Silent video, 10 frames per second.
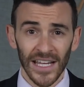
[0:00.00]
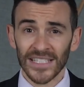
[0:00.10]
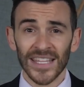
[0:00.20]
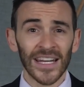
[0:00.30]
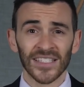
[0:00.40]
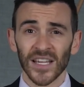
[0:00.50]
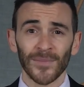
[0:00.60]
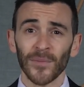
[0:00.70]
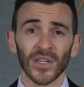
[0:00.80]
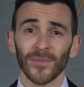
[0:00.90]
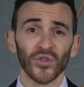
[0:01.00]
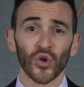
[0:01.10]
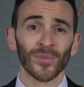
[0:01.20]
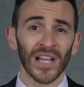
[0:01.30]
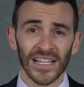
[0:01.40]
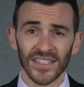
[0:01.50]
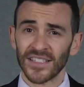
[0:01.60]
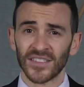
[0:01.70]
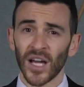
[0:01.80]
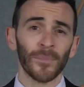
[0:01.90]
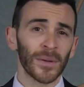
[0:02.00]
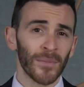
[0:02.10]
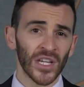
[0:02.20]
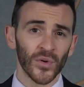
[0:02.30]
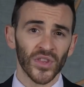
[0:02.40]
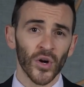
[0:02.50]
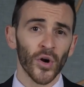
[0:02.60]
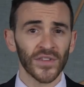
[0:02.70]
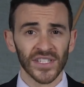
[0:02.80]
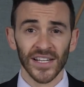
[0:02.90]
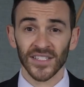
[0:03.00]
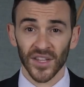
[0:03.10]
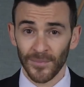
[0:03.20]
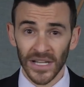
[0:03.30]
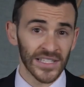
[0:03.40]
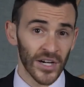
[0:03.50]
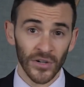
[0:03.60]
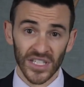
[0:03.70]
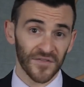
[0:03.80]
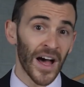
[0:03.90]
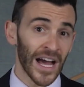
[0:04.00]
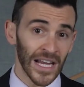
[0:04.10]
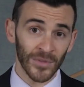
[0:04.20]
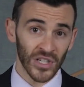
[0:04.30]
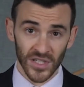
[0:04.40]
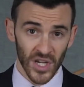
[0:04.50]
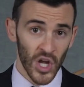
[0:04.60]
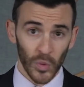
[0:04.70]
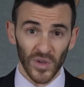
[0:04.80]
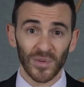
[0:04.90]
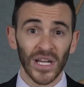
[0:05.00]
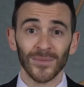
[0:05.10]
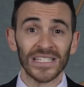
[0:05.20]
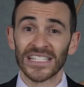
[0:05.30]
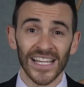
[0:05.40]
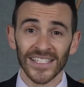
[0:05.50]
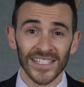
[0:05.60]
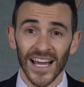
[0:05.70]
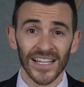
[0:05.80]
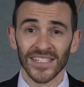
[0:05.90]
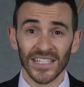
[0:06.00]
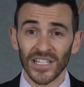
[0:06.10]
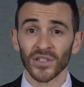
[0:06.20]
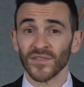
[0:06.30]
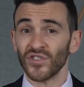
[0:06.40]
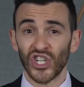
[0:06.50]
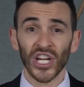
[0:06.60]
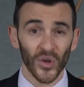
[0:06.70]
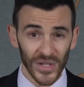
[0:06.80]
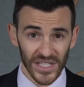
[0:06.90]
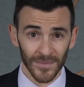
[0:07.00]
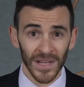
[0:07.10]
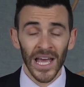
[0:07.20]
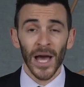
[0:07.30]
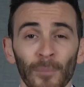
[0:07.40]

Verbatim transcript: Instead, it's somehow become normalized that dumping money with no oversight into the military is fine because we've become desensitized to years of jingoism,